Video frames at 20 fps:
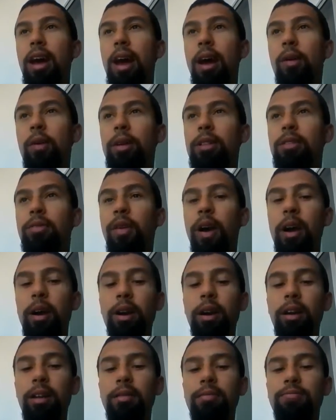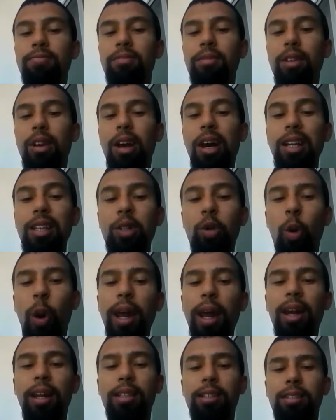I was very
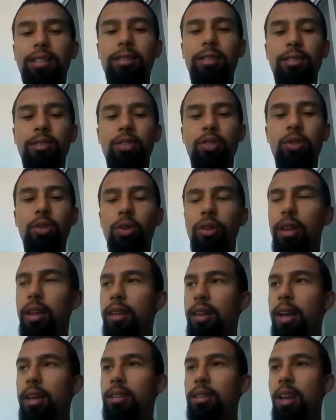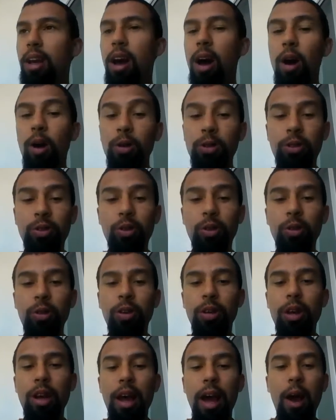untrained to do the test.
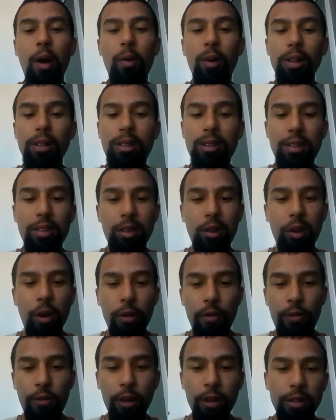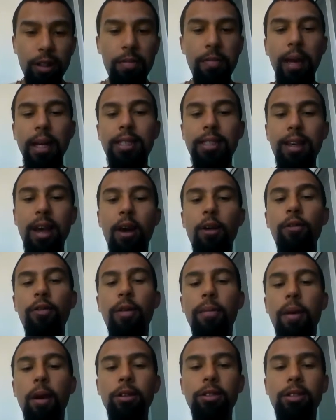Also, I was confounding myself
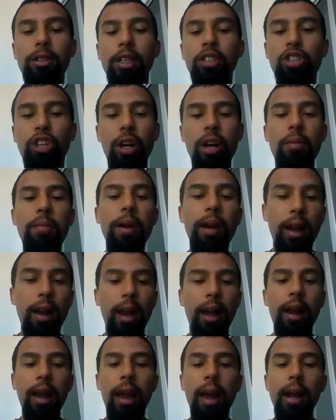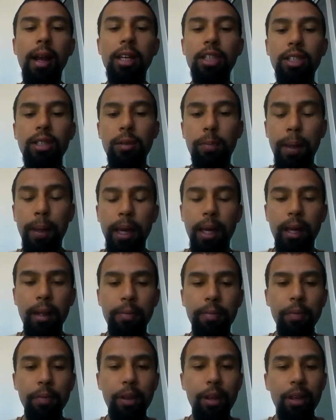about the German and English
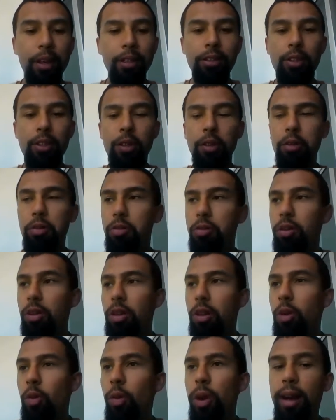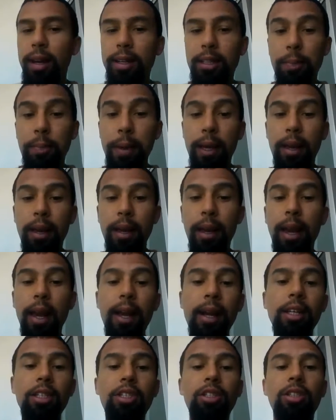speaking. So when I speak
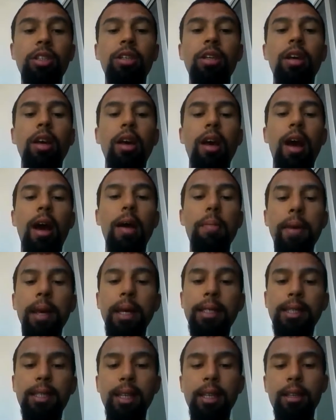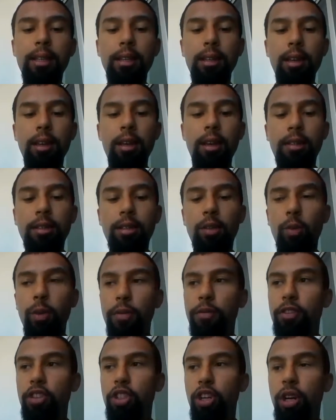English, I mix it
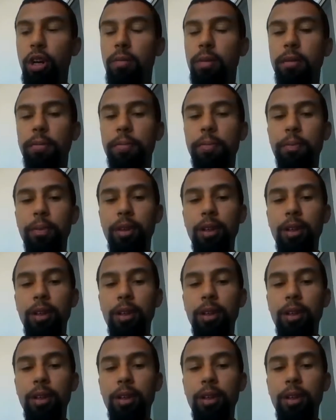with German.